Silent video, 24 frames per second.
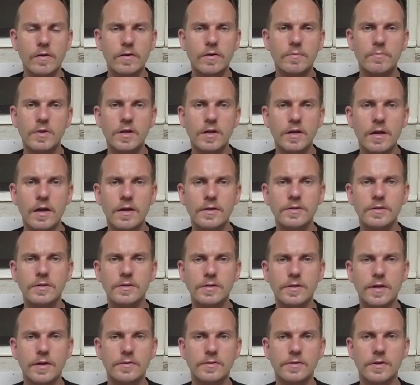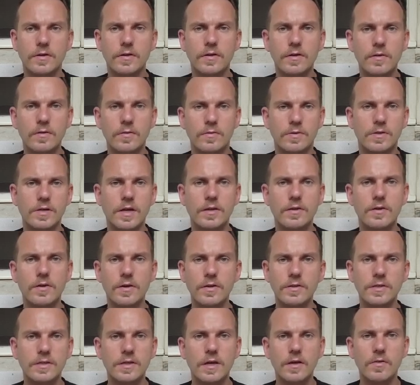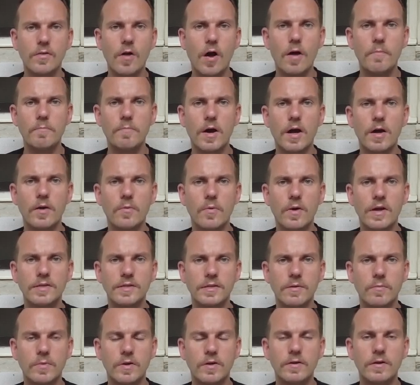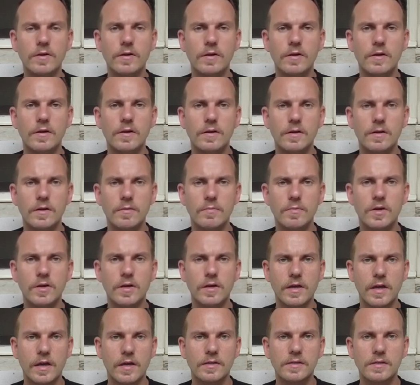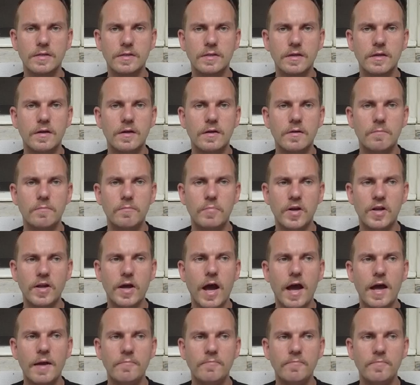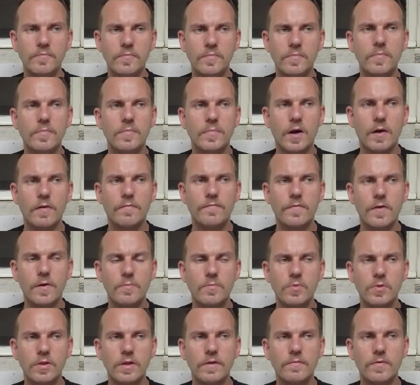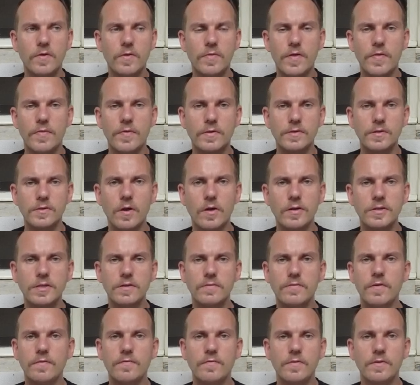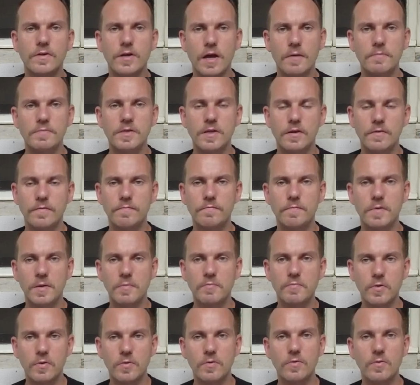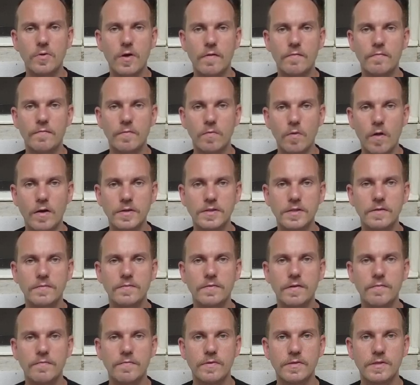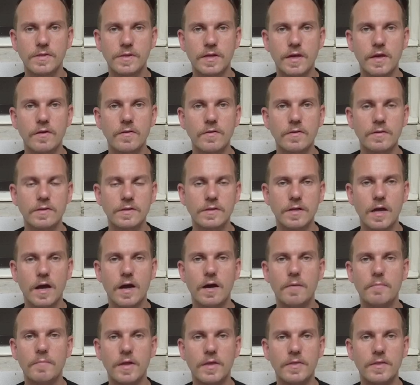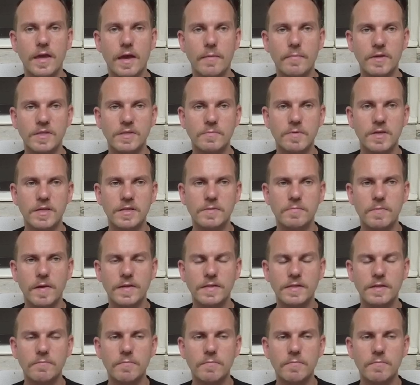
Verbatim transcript: Communication skills are huge, and you can see a lot by the way someone communicates. But I'm a firm believer that there's lots of different types of people who have lots of different skills in the MSP space.